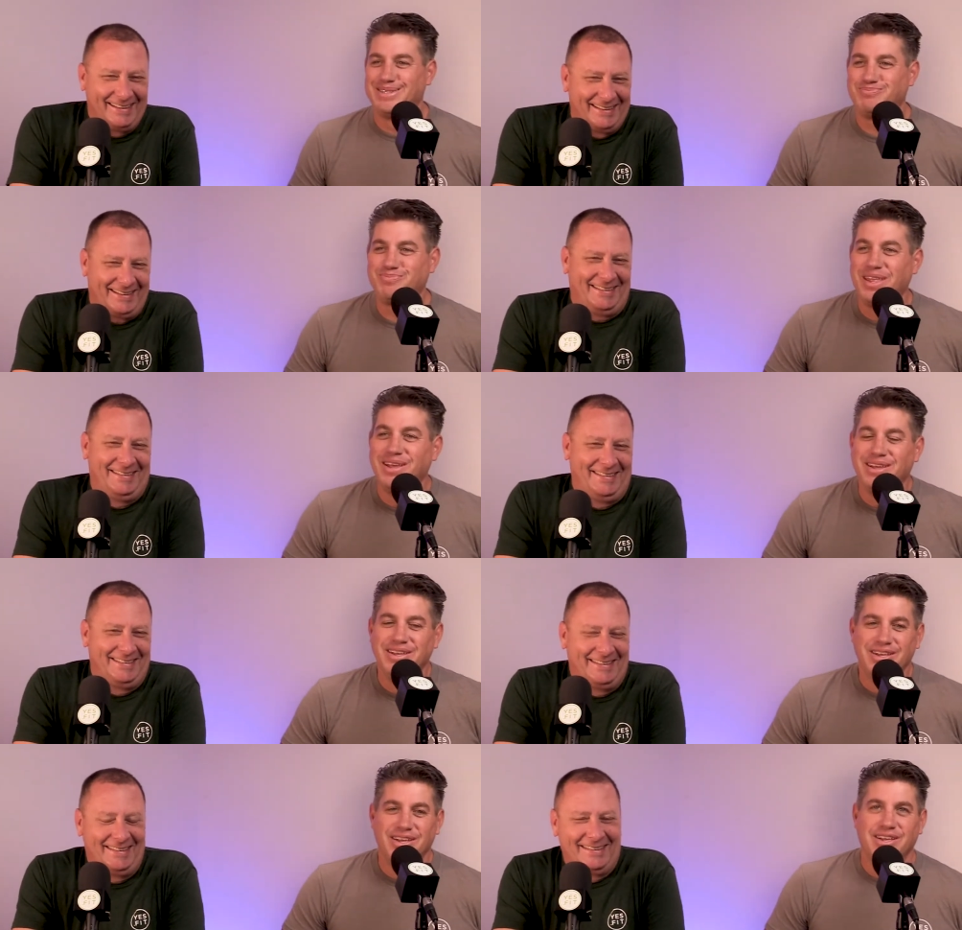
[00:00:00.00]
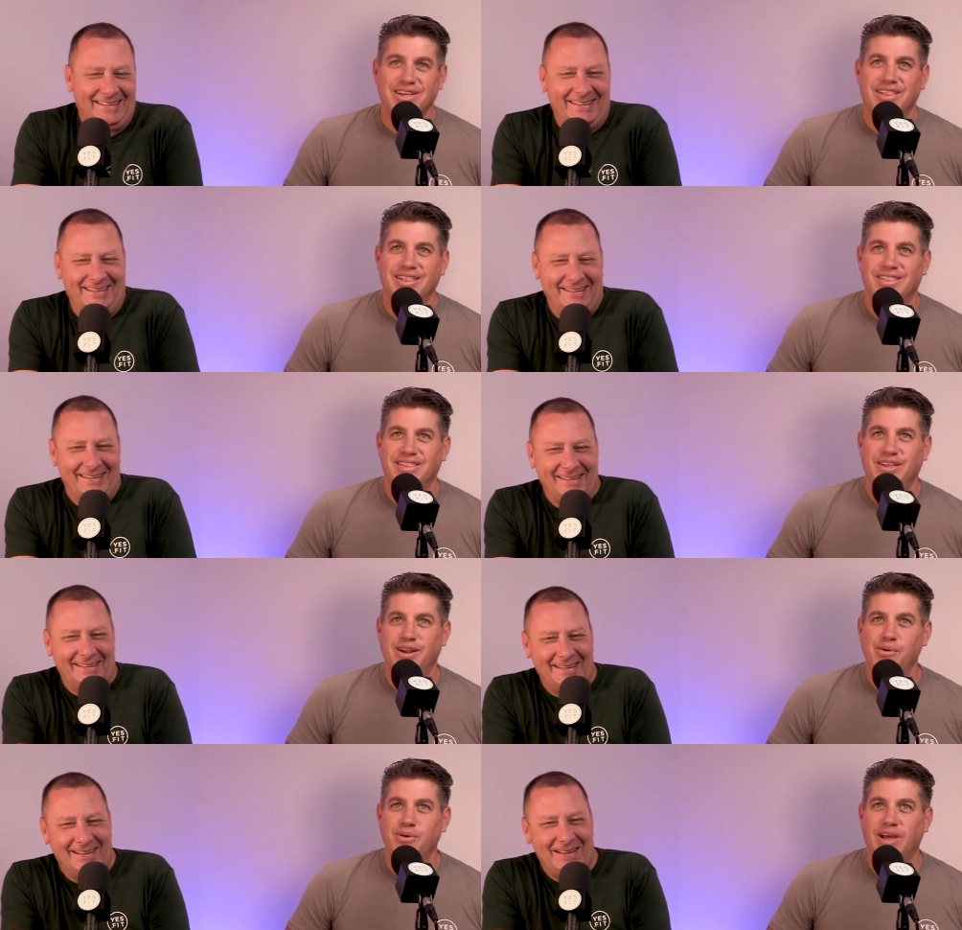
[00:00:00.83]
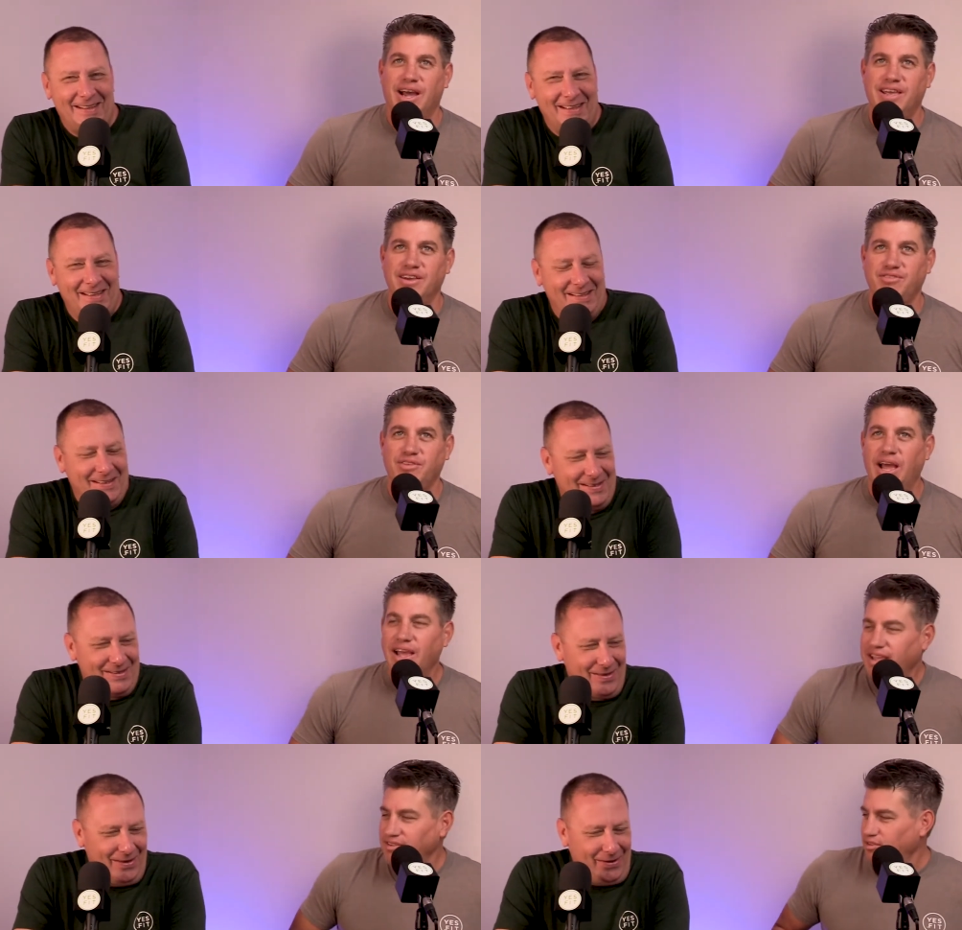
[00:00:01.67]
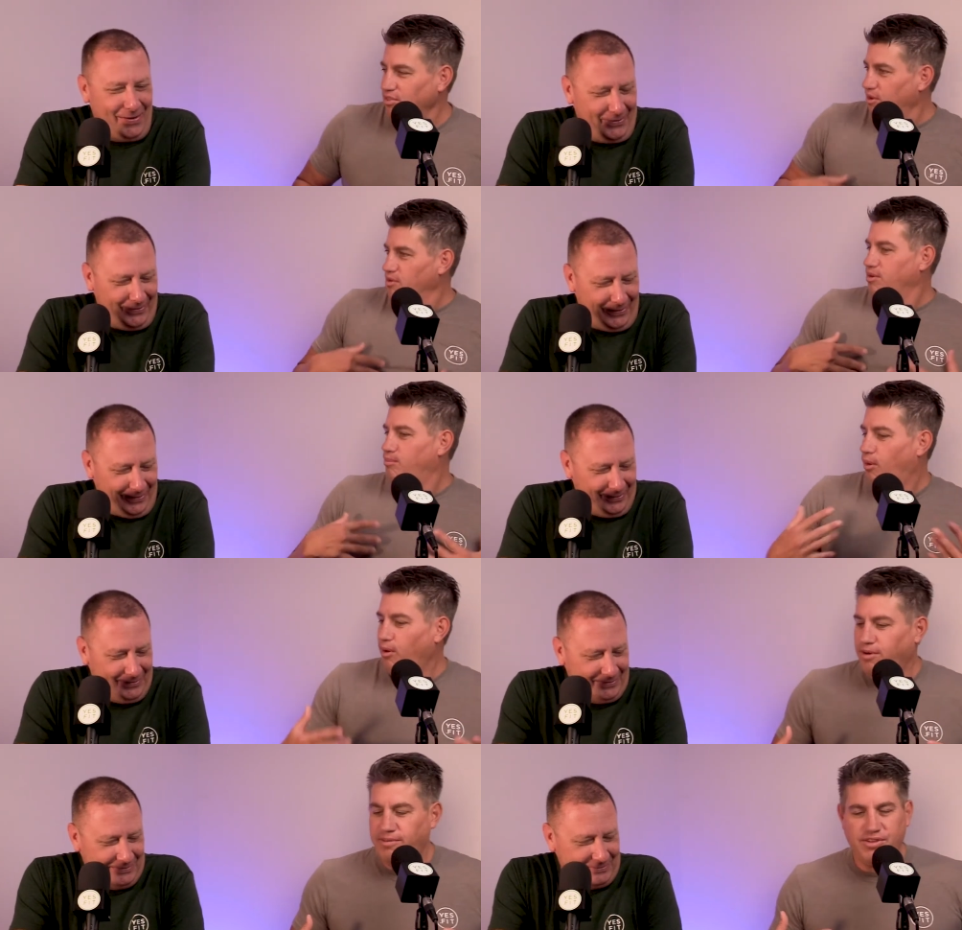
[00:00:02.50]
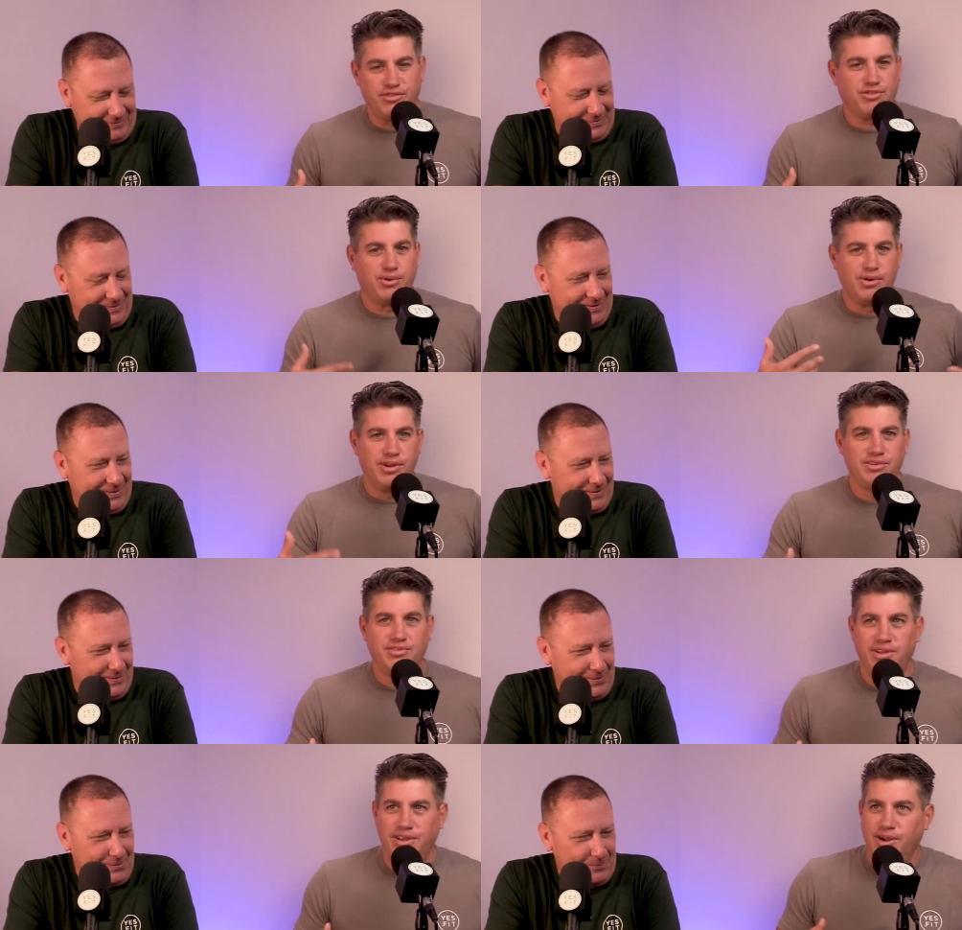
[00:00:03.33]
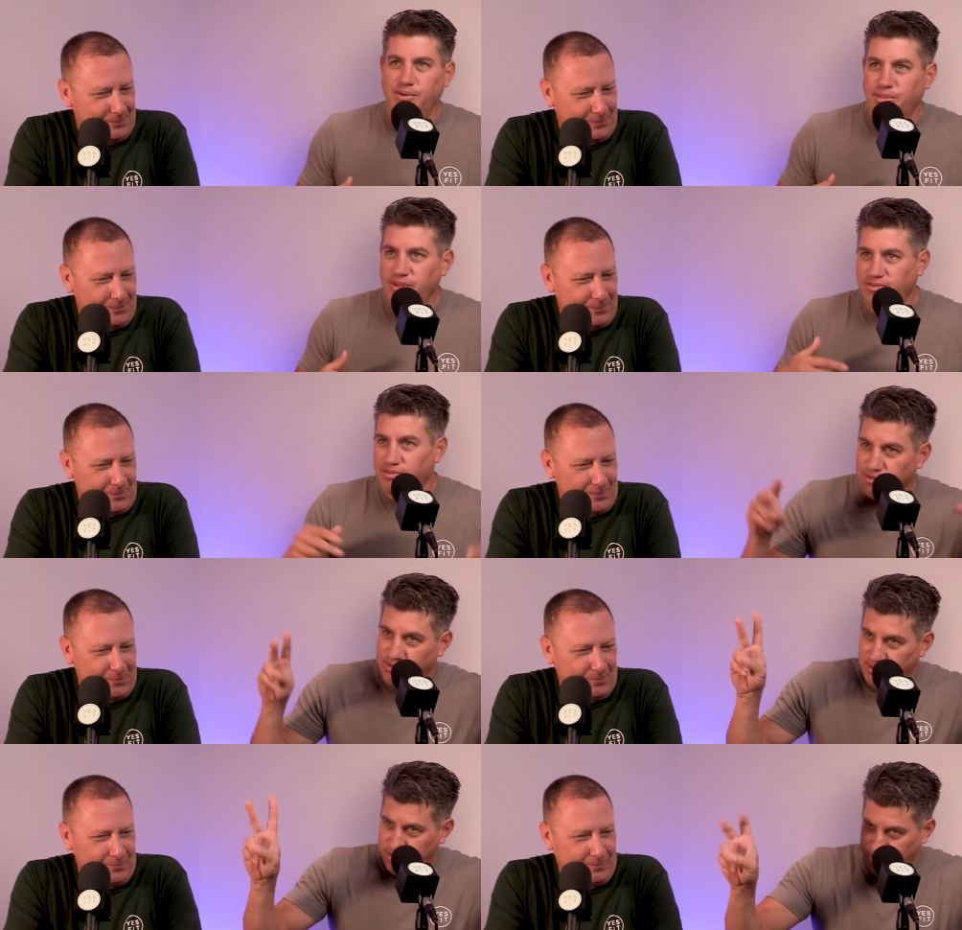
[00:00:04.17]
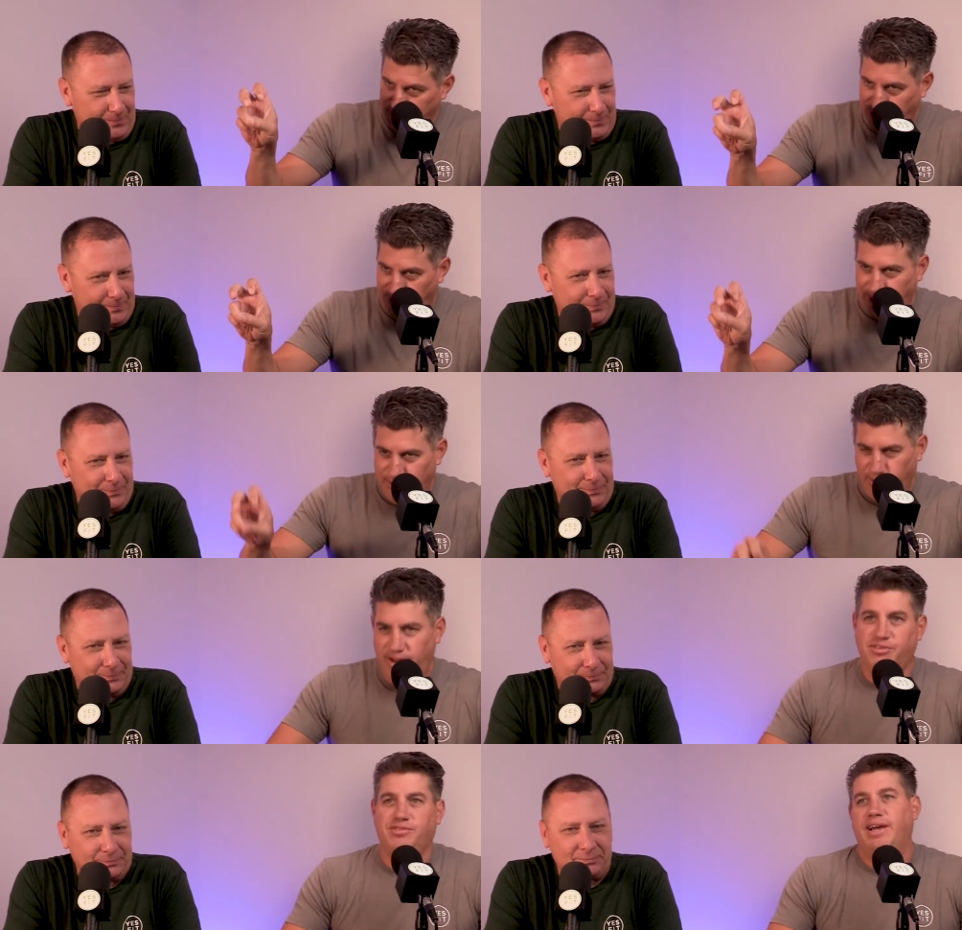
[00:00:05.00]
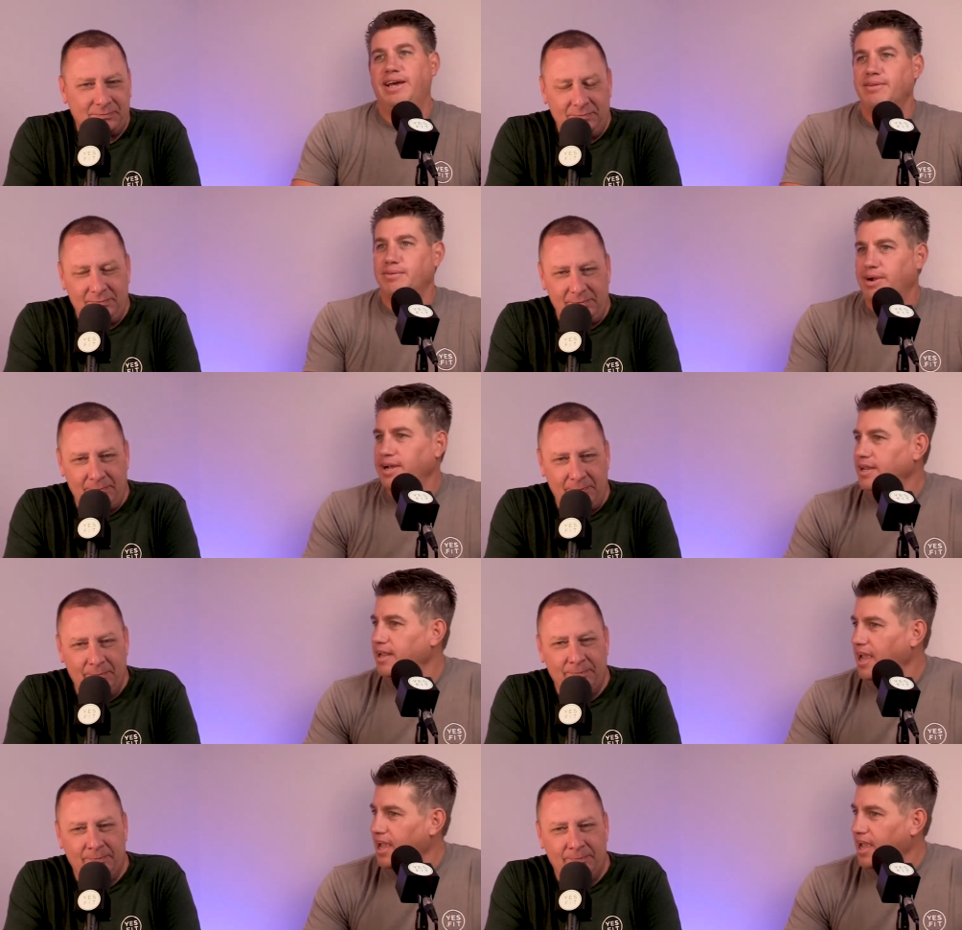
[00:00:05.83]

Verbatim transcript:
Speaker 1: um, you know, I guess I guess the the moral of the story is, you know, this is the great reset, right?